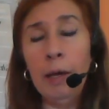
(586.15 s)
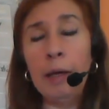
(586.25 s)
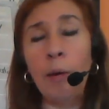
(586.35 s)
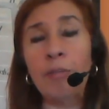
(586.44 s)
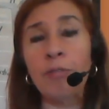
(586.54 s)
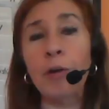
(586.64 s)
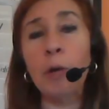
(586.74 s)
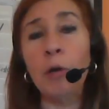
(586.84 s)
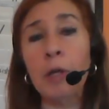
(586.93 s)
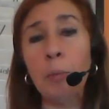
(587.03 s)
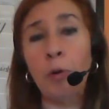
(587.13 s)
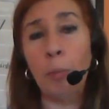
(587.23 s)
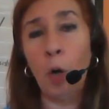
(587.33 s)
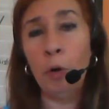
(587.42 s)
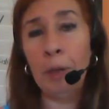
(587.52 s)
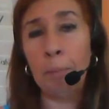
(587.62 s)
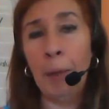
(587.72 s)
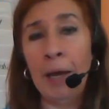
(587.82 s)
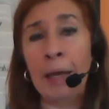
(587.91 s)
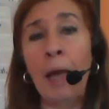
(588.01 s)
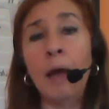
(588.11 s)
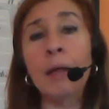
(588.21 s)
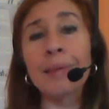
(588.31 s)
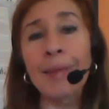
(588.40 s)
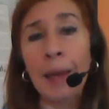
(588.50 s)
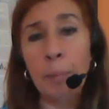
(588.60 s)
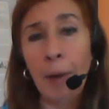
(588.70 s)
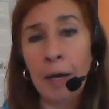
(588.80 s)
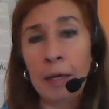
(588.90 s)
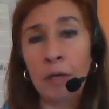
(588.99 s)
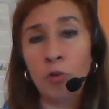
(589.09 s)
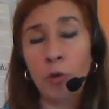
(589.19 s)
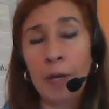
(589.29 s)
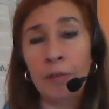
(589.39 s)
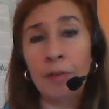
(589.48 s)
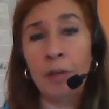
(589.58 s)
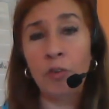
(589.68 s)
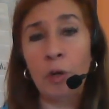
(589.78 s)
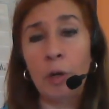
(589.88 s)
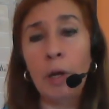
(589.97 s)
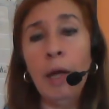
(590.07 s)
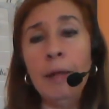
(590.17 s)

Now, I frequently promoted my light body in transition.